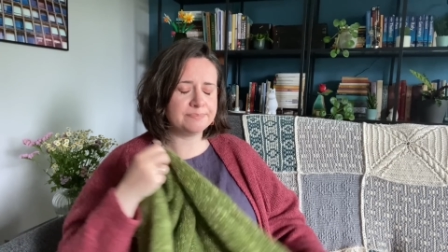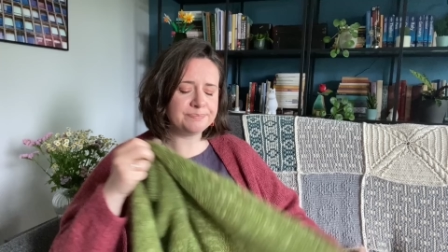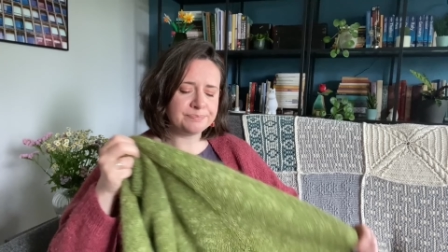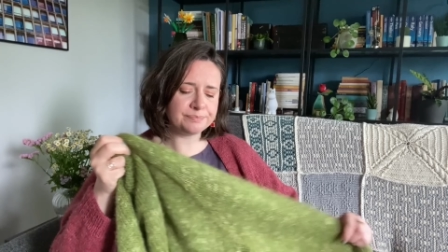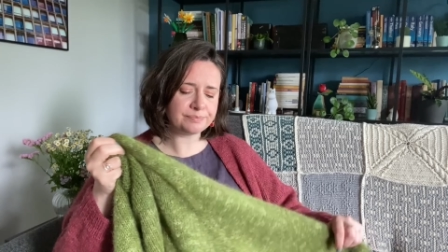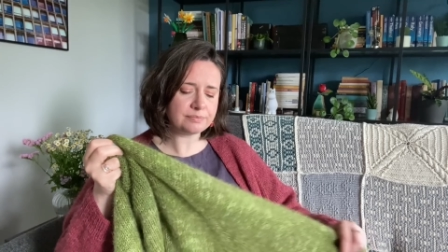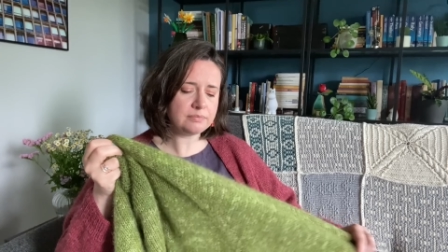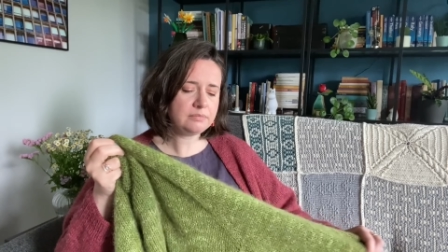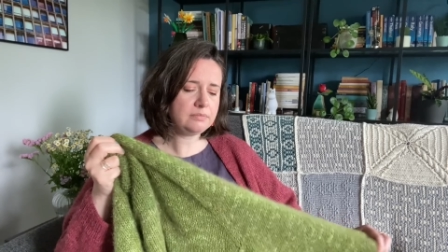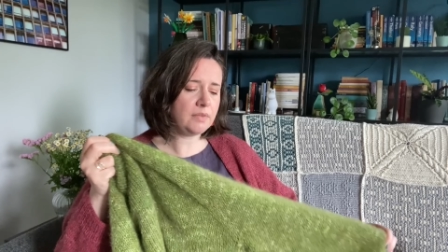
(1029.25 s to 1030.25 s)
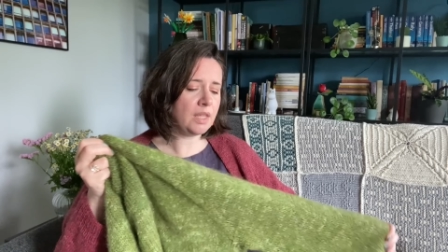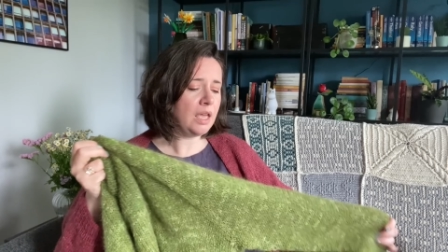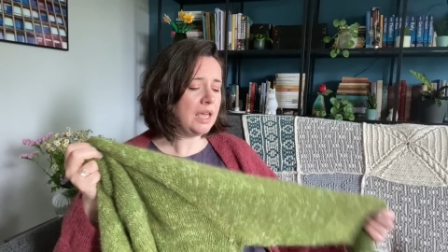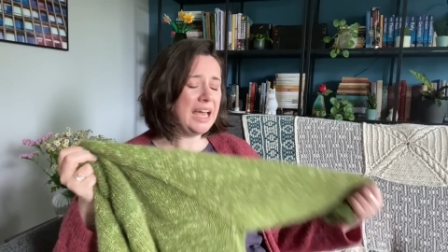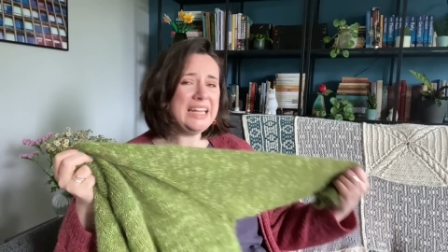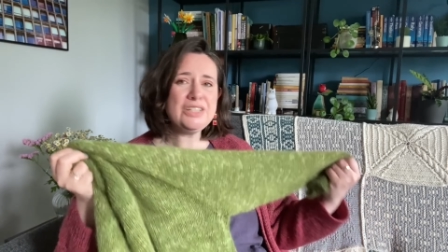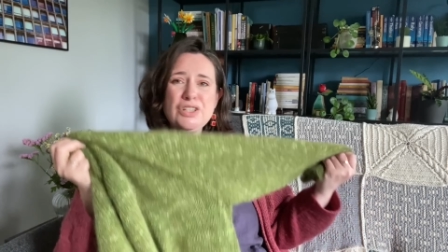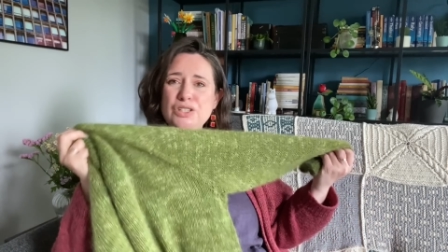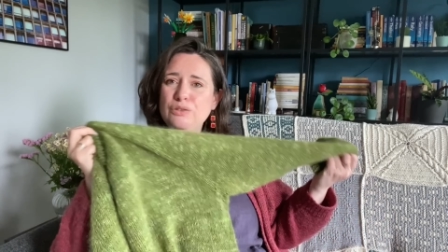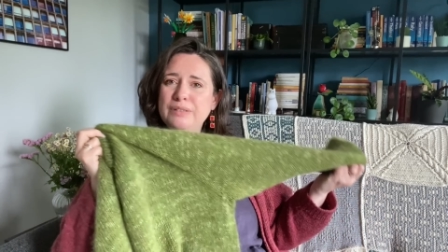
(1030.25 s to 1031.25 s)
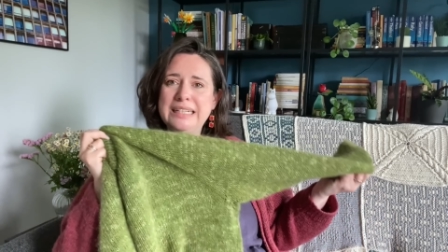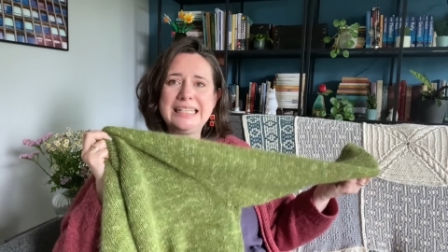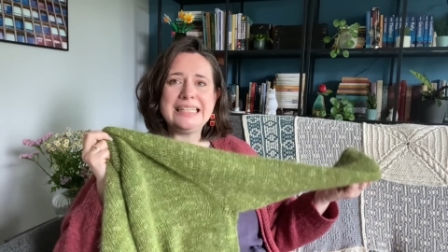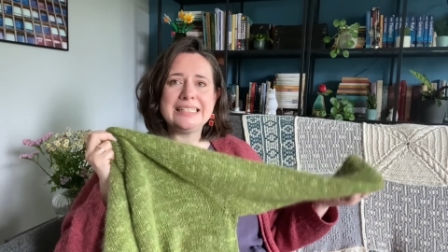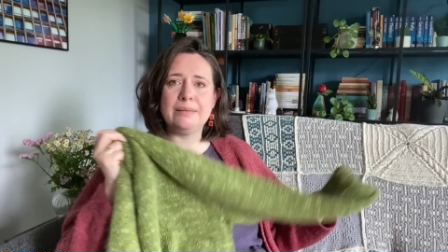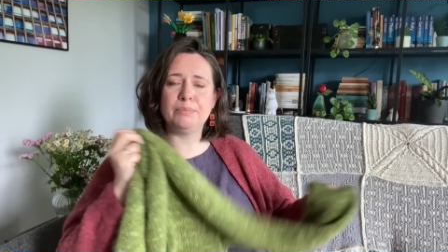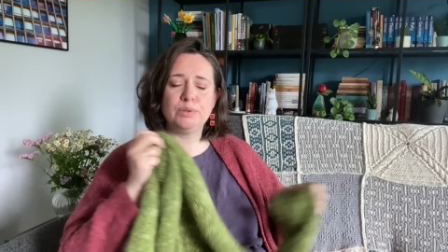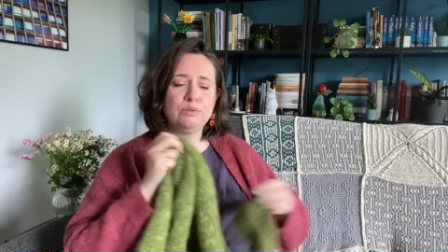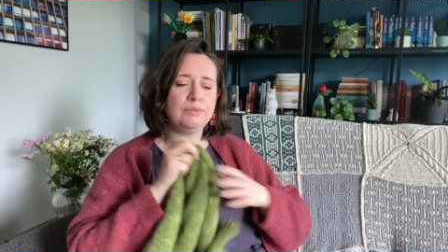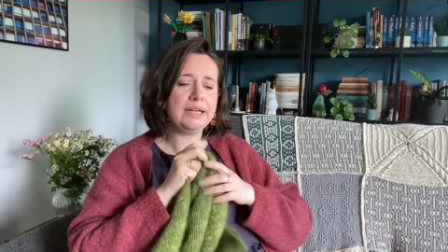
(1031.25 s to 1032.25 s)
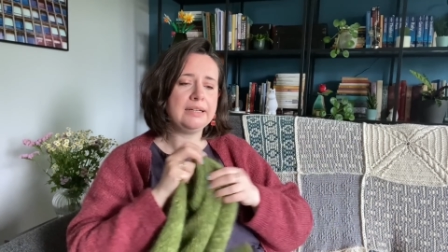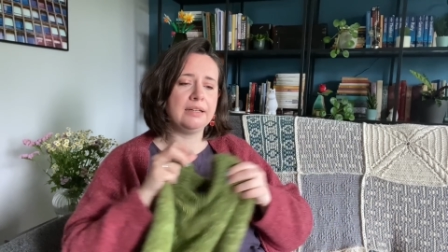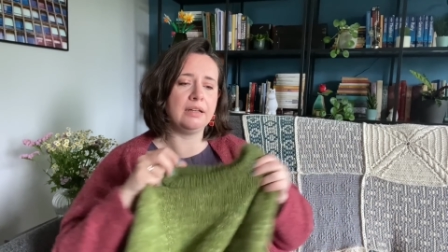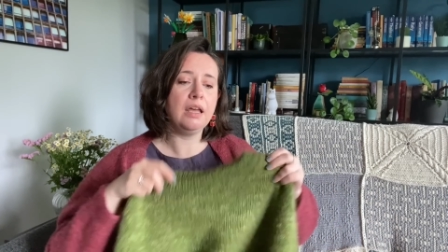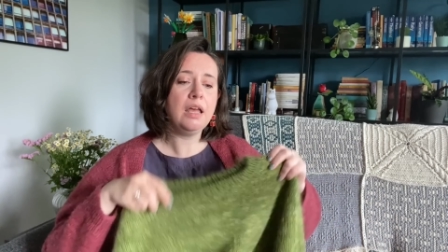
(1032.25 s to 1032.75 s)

And it's just a really simple raglan.